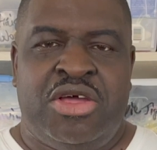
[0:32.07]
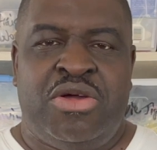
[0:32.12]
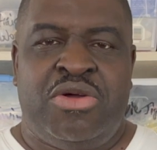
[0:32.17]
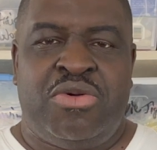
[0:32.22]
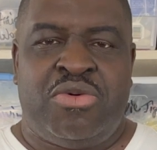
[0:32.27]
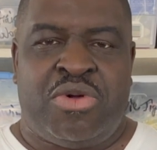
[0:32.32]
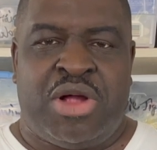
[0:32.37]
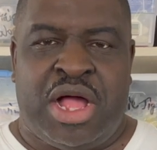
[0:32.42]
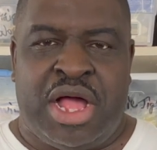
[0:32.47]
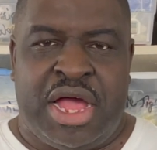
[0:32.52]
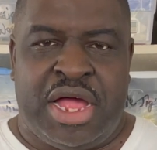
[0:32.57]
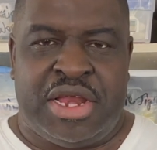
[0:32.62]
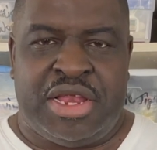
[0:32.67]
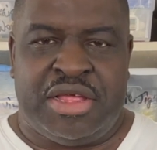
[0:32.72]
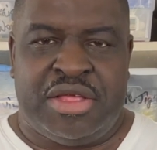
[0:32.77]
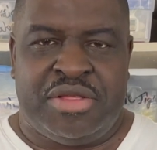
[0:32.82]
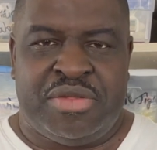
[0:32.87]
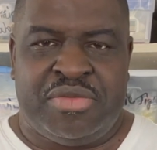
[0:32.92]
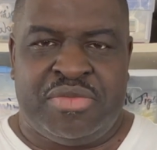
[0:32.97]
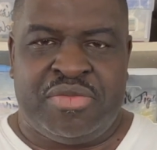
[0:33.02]
rod.
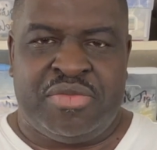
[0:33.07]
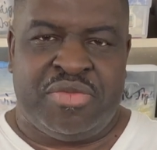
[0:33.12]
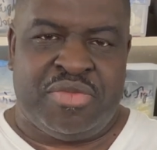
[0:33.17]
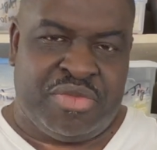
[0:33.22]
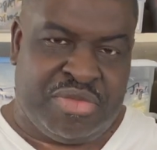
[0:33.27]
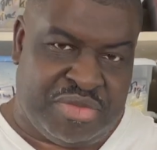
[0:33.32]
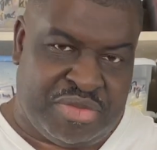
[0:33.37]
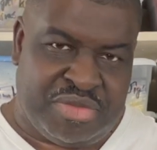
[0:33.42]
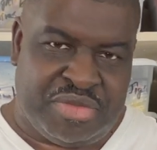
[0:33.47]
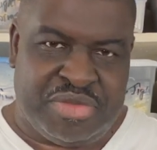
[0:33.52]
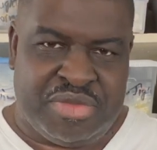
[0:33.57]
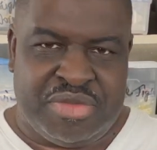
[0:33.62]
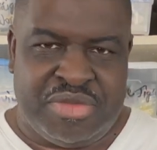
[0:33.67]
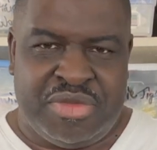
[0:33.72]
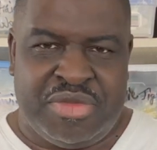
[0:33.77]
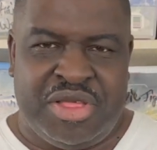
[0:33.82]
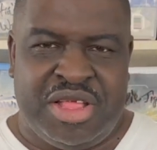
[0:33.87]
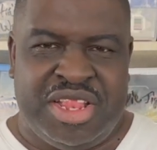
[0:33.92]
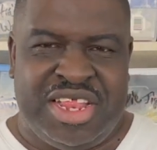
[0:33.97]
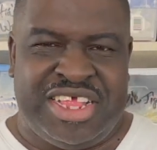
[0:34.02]

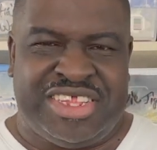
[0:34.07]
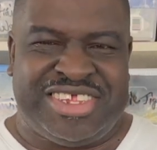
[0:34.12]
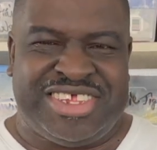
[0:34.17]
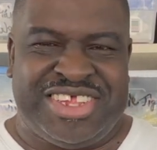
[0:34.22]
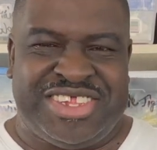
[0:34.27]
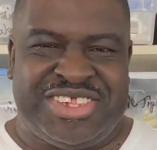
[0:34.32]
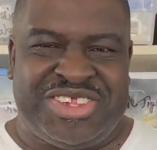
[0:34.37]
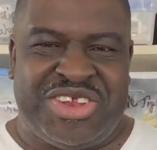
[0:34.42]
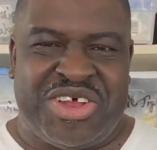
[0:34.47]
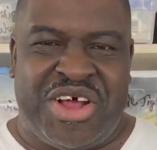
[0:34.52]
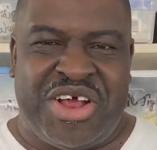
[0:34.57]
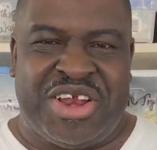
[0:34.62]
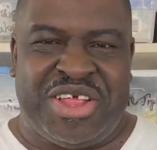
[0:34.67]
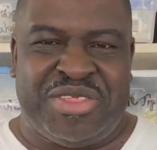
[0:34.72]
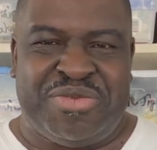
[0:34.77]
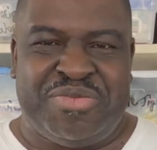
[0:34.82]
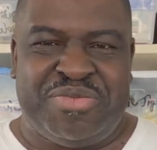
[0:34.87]
Let's get started.